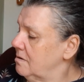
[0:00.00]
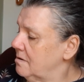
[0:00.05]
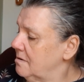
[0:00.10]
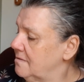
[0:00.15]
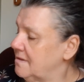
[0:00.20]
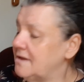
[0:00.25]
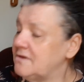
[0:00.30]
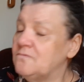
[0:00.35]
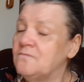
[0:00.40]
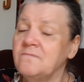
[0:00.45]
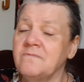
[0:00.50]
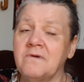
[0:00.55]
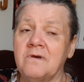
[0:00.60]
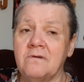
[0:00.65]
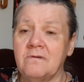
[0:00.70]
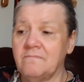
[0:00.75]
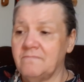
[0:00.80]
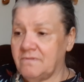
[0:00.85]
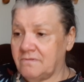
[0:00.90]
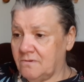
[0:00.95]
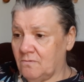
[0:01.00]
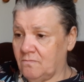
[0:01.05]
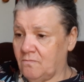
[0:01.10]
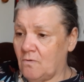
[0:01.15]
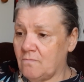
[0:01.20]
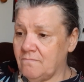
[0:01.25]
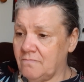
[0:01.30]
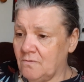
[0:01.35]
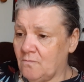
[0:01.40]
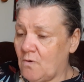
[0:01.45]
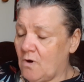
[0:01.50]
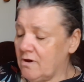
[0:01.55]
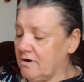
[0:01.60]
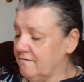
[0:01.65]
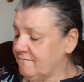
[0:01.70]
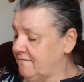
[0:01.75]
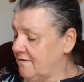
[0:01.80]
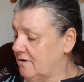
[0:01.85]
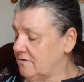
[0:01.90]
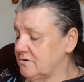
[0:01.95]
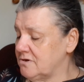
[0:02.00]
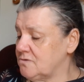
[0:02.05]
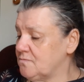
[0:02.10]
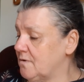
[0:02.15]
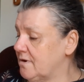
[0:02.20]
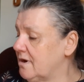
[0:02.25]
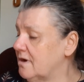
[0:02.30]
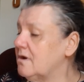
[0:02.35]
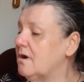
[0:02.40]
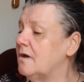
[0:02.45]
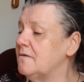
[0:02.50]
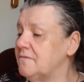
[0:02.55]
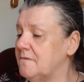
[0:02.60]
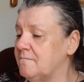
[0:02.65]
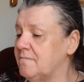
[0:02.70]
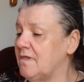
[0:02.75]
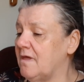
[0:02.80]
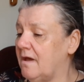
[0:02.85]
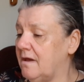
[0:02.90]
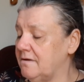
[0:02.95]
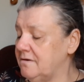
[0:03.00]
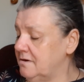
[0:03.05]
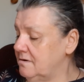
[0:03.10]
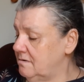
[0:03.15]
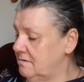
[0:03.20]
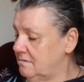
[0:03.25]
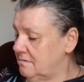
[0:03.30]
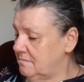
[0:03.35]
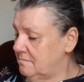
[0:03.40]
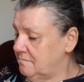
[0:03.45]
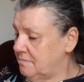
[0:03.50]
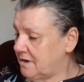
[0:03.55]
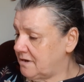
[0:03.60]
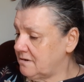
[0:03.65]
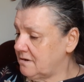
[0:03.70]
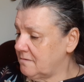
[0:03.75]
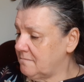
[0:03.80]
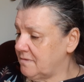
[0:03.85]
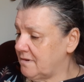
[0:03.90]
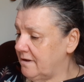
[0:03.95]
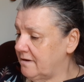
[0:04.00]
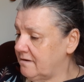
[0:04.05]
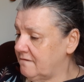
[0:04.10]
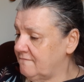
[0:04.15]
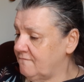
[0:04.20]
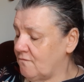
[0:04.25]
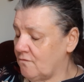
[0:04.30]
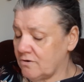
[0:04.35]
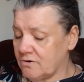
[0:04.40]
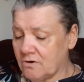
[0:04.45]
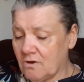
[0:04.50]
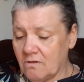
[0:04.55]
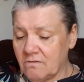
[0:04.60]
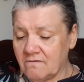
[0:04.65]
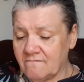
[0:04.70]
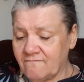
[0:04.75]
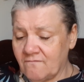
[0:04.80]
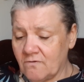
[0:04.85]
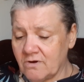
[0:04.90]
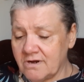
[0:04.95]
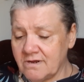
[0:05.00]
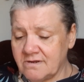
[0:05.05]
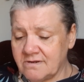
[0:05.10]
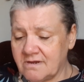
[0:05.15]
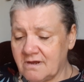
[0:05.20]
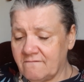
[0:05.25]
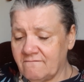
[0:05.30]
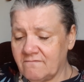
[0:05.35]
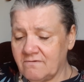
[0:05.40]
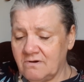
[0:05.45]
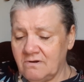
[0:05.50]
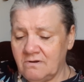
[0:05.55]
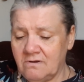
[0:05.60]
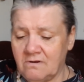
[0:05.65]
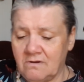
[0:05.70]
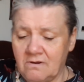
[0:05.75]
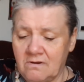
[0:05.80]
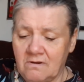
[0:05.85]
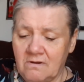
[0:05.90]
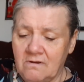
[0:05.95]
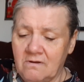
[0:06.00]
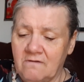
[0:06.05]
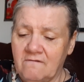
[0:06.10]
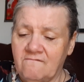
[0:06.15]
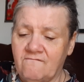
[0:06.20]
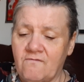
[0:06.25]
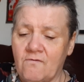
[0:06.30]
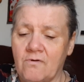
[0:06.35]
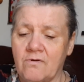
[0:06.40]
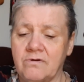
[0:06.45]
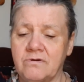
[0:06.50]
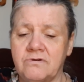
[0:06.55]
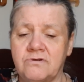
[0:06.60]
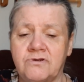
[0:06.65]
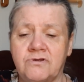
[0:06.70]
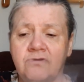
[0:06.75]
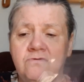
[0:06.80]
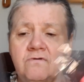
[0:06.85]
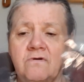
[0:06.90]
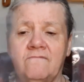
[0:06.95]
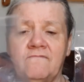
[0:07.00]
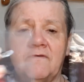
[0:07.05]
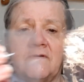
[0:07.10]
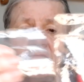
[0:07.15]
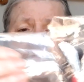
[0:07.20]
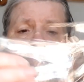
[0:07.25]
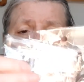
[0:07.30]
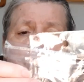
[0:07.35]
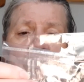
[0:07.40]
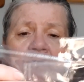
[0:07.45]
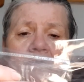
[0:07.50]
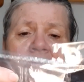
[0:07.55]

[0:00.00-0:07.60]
That's the water fountain is what I got the plaid picnic blanket for. $1.47 for 2 of them.